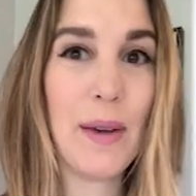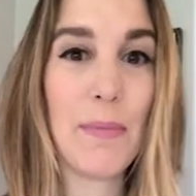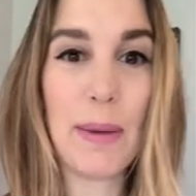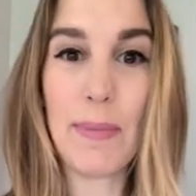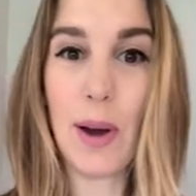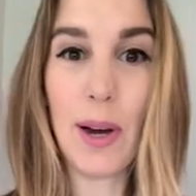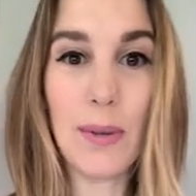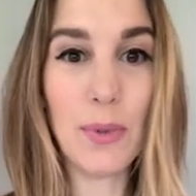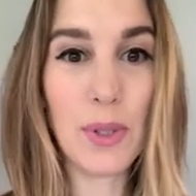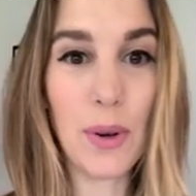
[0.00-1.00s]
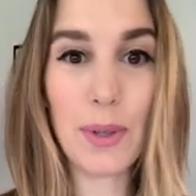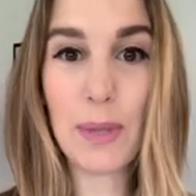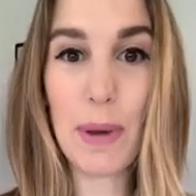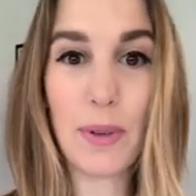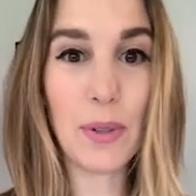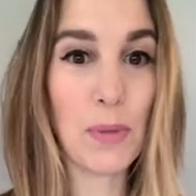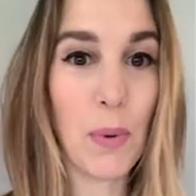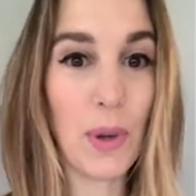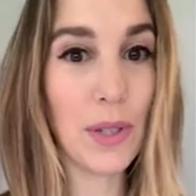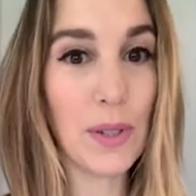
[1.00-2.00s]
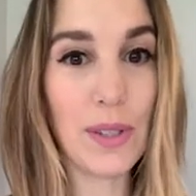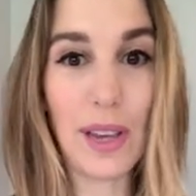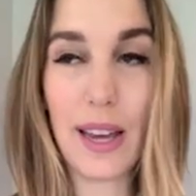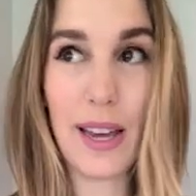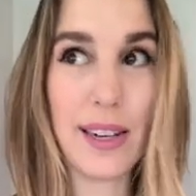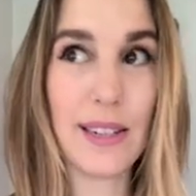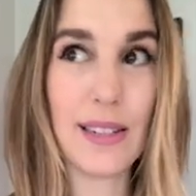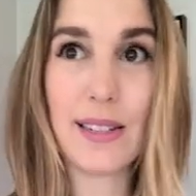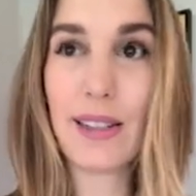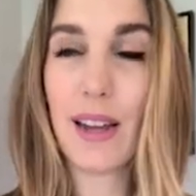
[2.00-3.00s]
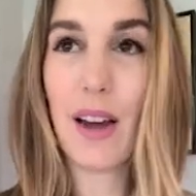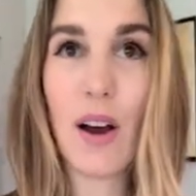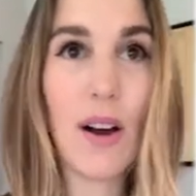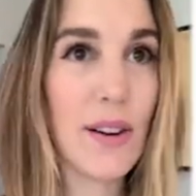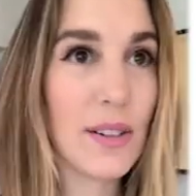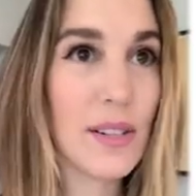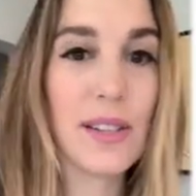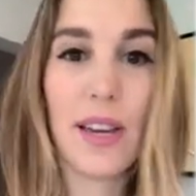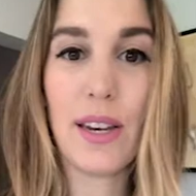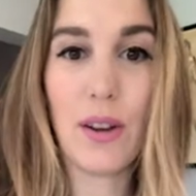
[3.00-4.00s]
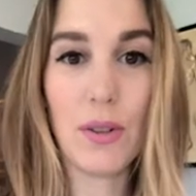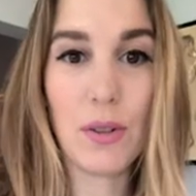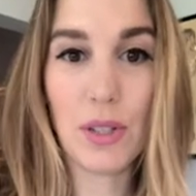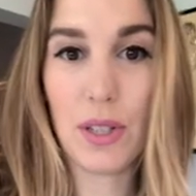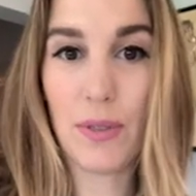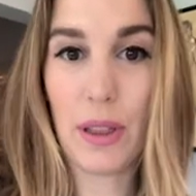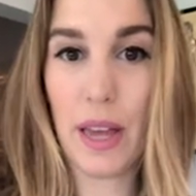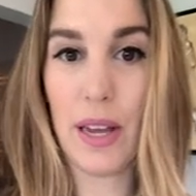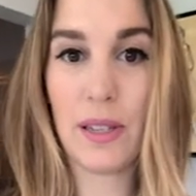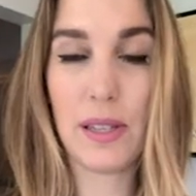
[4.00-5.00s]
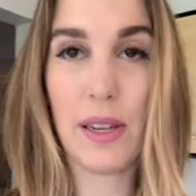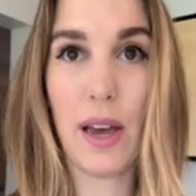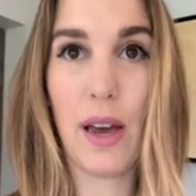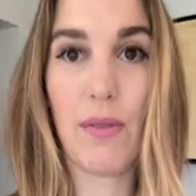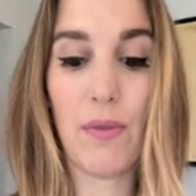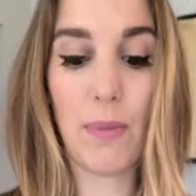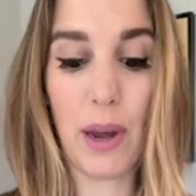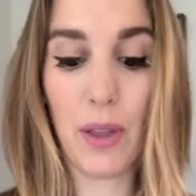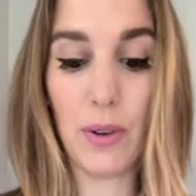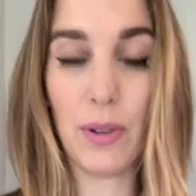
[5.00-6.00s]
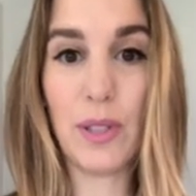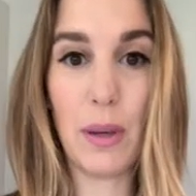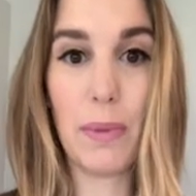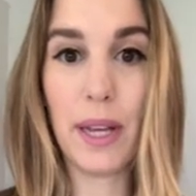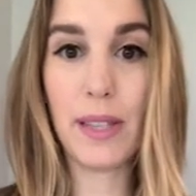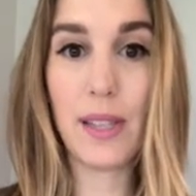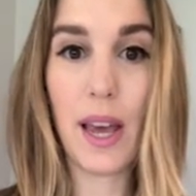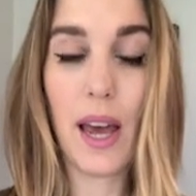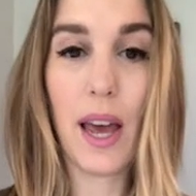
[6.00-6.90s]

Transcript: My mom was always about sports and arts and all sorts of different things for my other siblings,